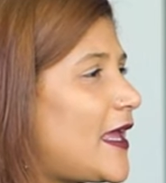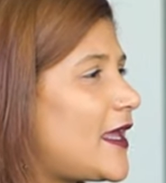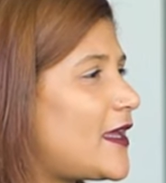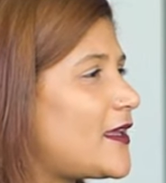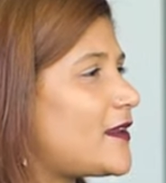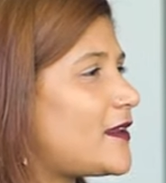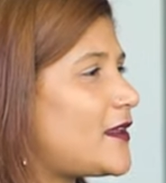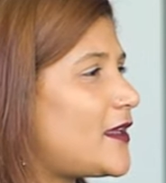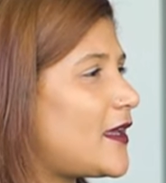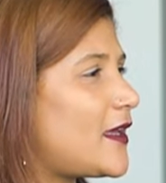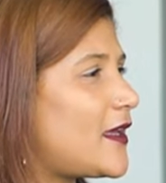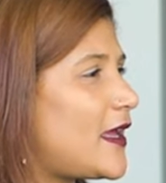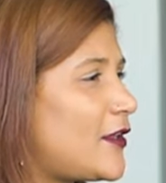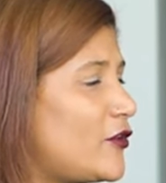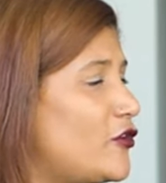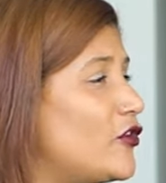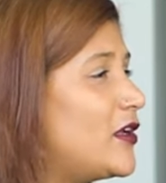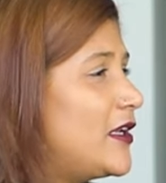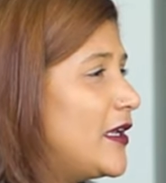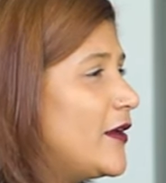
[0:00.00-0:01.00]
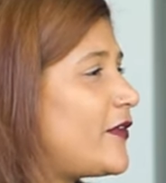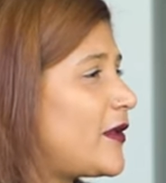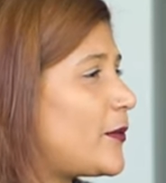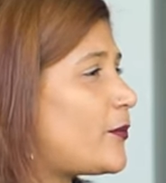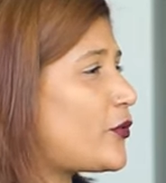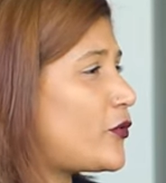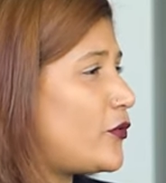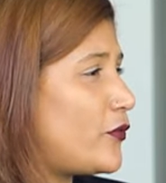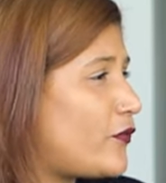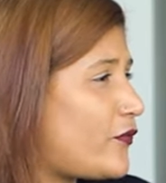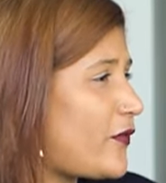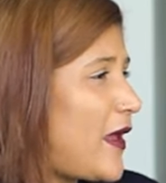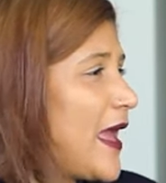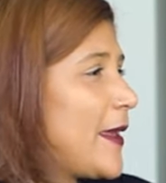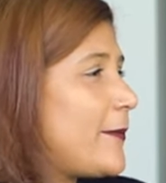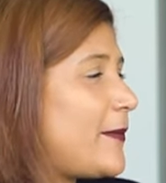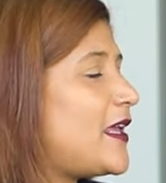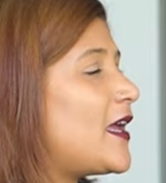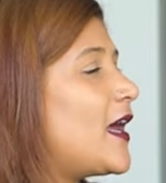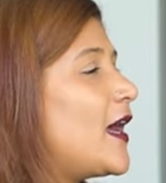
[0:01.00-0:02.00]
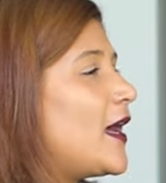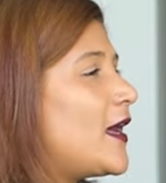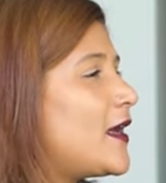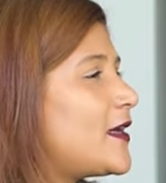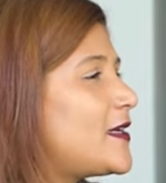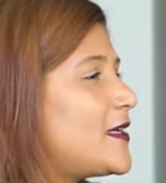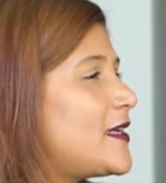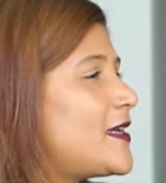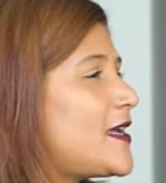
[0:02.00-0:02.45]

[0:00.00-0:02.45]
Um, and, yeah, and you're living proof. I'm here. Yeah.